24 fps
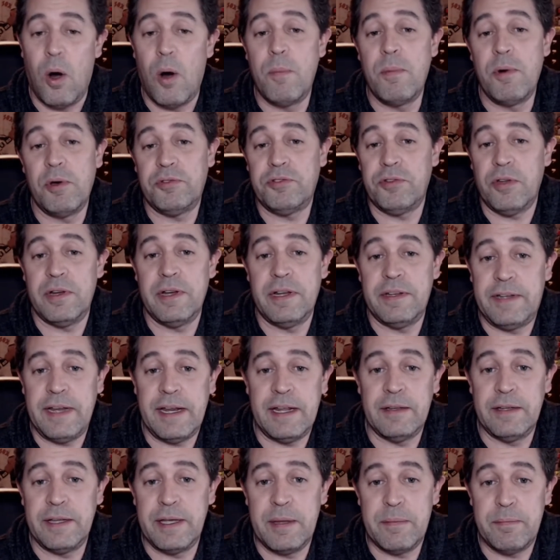almost on a
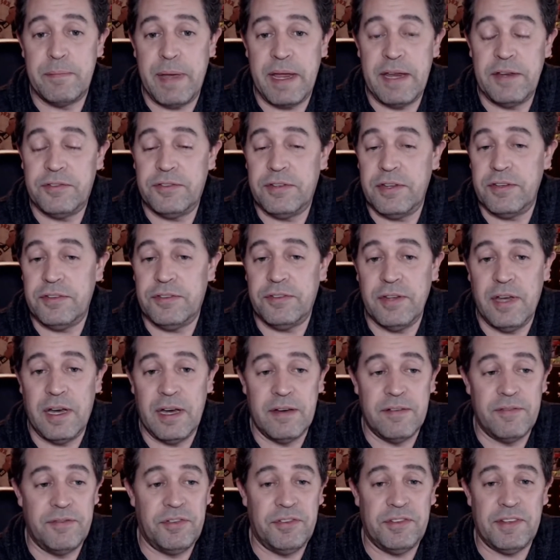daily basis
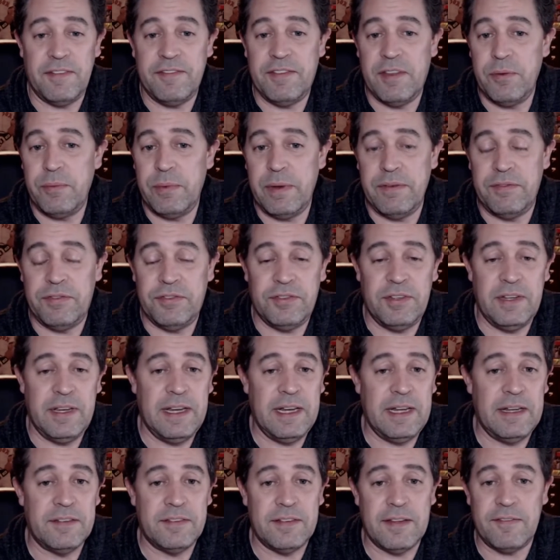of stuff that we've
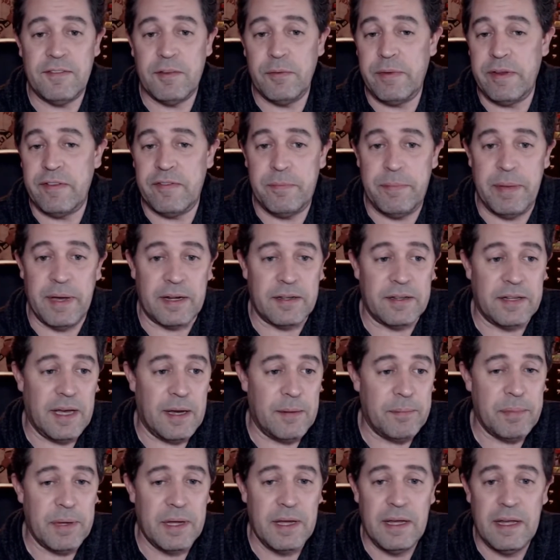seen, stuff that we've picked
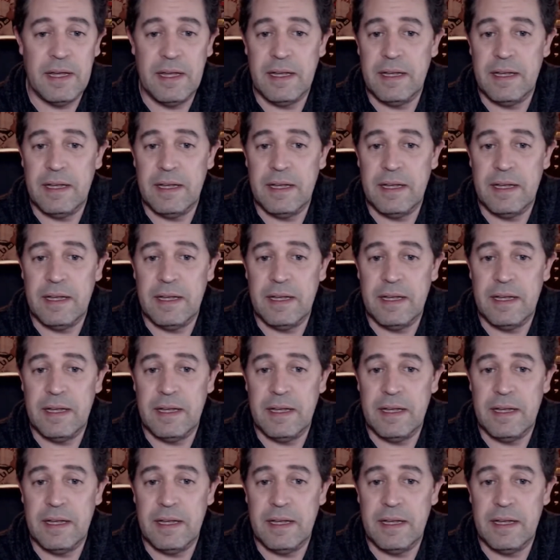up,